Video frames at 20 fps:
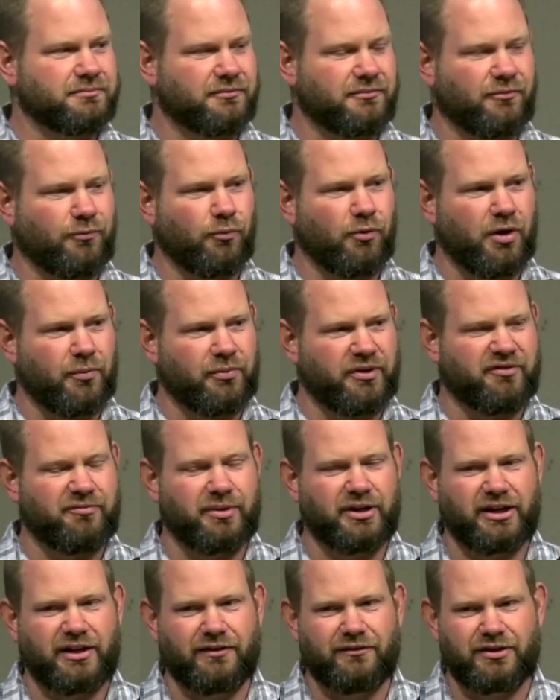what we've
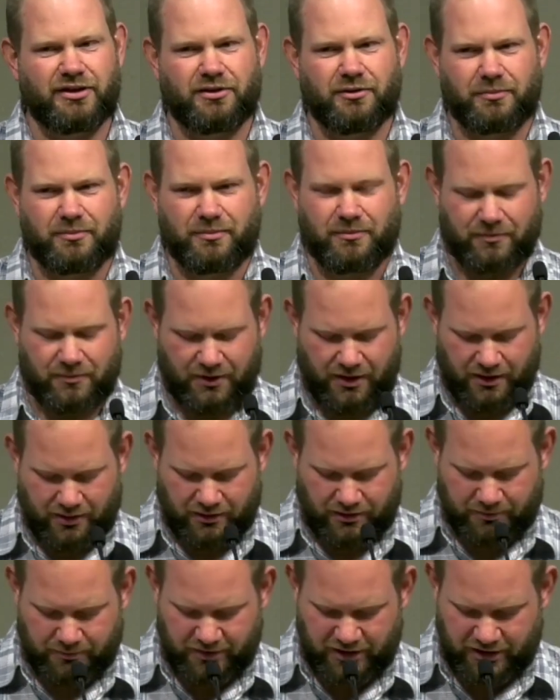been given dom
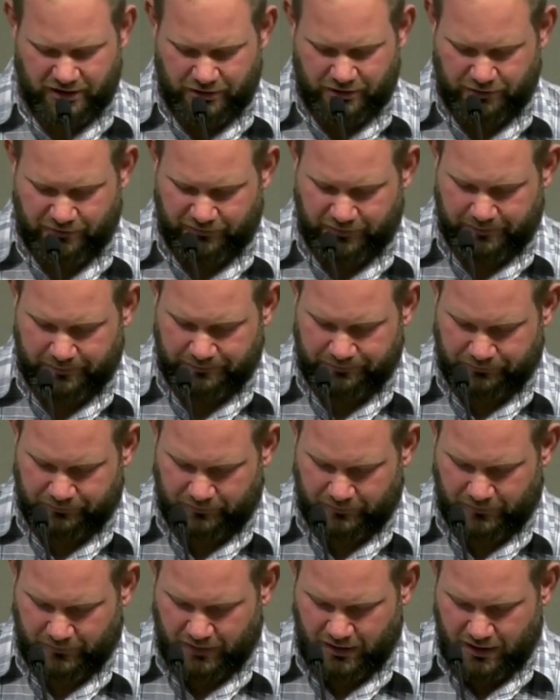uh, dominion over.
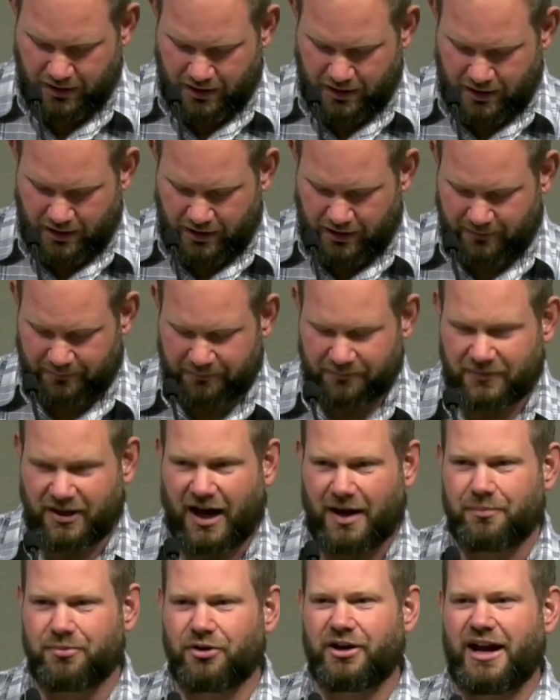Um,
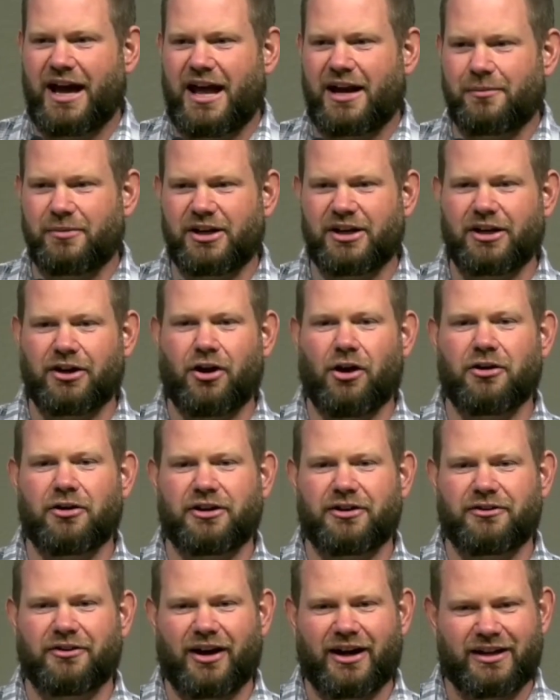God put Adam in a
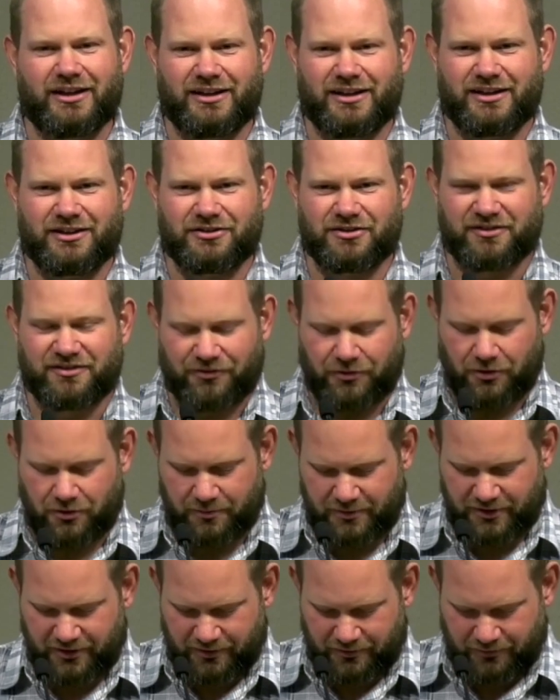garden, right? He didn't just throw
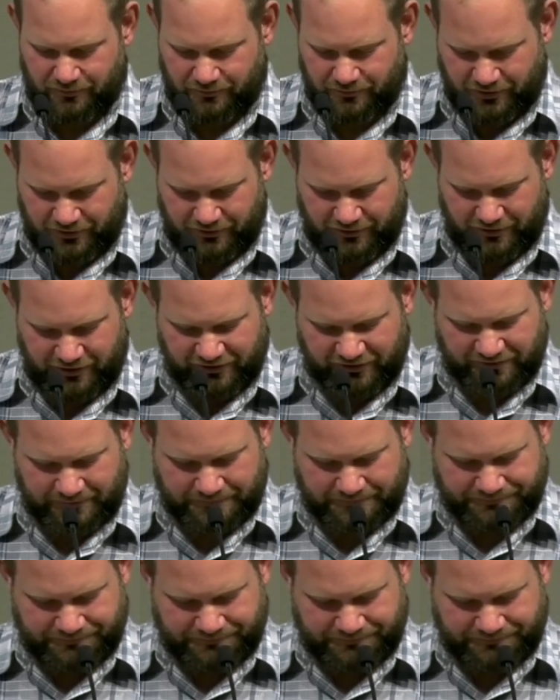him in the wilderness.